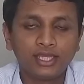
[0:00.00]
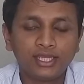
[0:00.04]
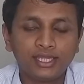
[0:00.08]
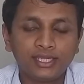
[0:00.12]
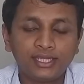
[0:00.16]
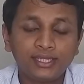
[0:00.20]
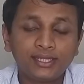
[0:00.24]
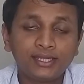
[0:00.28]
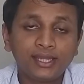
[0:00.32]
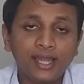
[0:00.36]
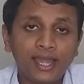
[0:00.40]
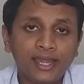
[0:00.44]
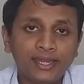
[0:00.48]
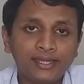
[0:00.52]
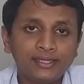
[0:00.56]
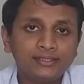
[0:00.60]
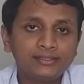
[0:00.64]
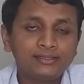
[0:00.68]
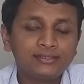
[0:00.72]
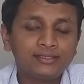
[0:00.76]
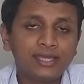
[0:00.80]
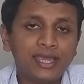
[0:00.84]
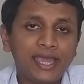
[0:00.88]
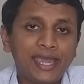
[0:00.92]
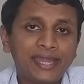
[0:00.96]
He
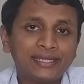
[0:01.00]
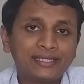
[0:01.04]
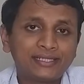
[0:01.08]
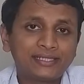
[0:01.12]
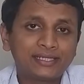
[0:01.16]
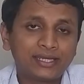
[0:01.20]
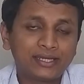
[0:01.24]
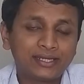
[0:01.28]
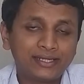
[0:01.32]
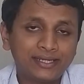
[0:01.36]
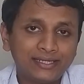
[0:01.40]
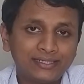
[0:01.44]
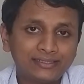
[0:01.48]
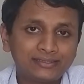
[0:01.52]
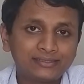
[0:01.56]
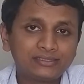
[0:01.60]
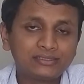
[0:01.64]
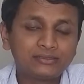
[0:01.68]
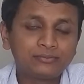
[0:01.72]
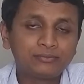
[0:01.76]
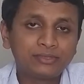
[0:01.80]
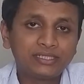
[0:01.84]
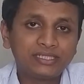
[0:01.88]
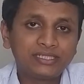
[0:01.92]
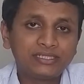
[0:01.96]
guided and
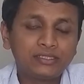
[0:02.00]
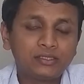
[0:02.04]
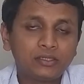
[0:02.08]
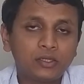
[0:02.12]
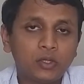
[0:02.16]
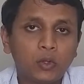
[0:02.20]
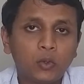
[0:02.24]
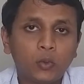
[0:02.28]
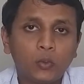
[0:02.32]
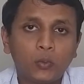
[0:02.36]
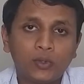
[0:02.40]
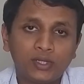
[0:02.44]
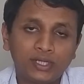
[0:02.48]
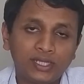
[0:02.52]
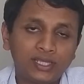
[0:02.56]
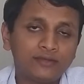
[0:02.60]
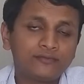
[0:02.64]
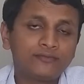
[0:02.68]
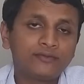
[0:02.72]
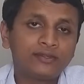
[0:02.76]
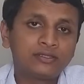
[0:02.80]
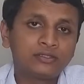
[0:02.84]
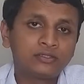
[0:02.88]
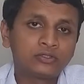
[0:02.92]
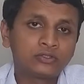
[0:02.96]
corrected me when I
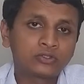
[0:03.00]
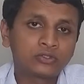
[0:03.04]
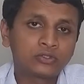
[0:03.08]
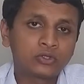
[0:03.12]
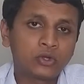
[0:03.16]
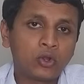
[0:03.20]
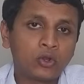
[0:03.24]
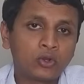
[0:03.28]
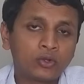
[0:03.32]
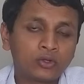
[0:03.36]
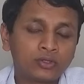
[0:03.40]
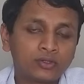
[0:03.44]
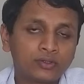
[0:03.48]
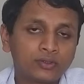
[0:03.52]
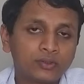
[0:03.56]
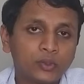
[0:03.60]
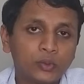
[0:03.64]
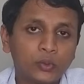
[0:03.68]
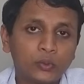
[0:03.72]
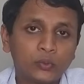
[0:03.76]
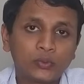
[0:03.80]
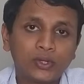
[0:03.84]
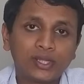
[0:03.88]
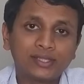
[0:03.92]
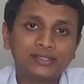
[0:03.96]
went wrong
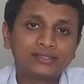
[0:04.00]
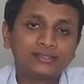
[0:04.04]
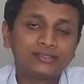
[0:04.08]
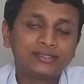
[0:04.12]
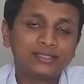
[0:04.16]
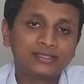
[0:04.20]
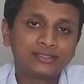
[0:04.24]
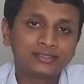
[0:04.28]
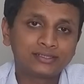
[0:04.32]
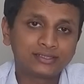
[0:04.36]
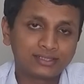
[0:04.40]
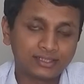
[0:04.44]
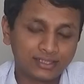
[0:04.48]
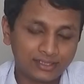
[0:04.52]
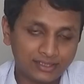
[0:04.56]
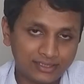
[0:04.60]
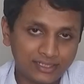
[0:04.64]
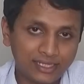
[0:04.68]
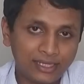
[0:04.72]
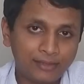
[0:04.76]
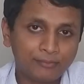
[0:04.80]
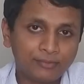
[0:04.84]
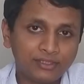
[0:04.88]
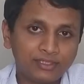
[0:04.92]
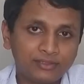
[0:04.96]
rather than
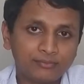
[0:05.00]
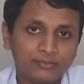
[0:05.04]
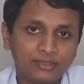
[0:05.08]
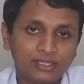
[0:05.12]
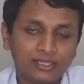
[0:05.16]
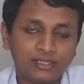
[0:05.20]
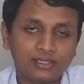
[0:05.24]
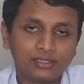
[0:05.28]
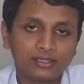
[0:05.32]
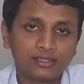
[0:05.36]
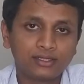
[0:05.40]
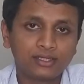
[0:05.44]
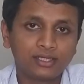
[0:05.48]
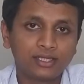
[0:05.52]
condemning me.